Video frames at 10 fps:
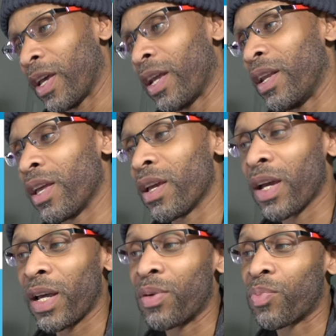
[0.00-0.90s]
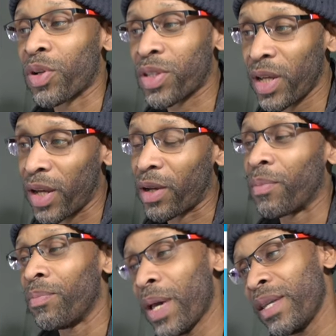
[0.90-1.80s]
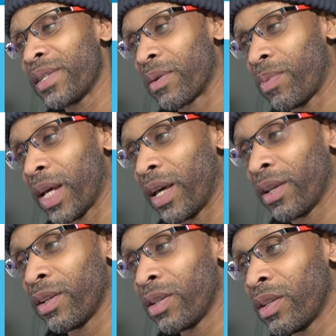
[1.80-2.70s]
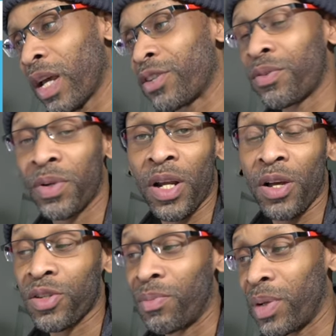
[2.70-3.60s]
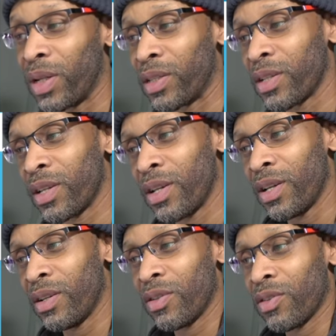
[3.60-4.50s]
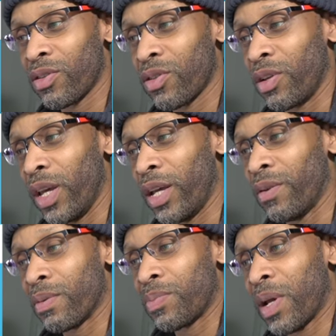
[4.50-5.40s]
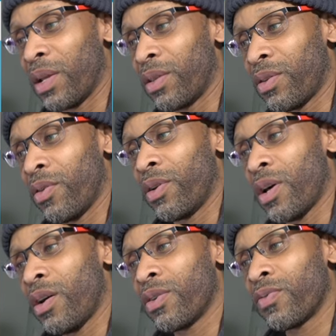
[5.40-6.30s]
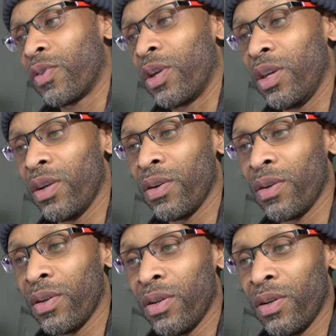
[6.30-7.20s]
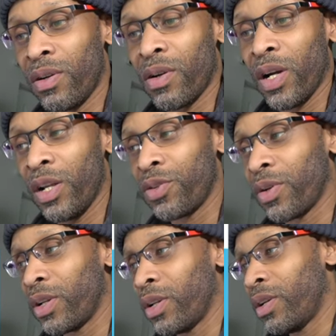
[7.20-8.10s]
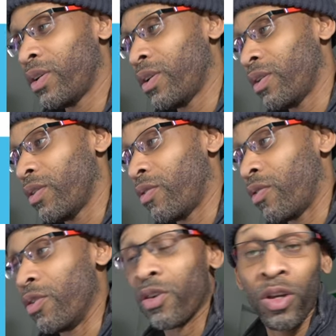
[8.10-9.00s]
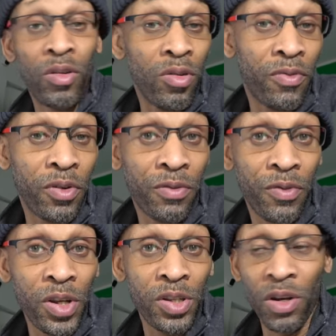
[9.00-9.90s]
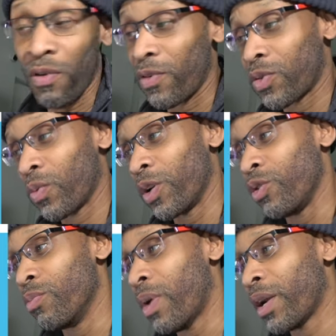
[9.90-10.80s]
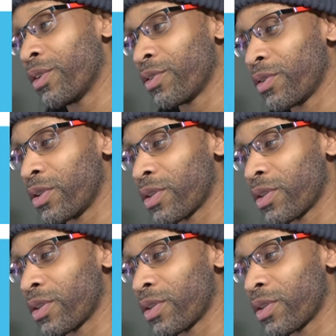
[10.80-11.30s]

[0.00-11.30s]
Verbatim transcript: And then you got the Protect Basic plan, that's three dollars a month. So you end up spending thirty dollars for the year or a hundred dollars. Or you can go for the free service where you monitor it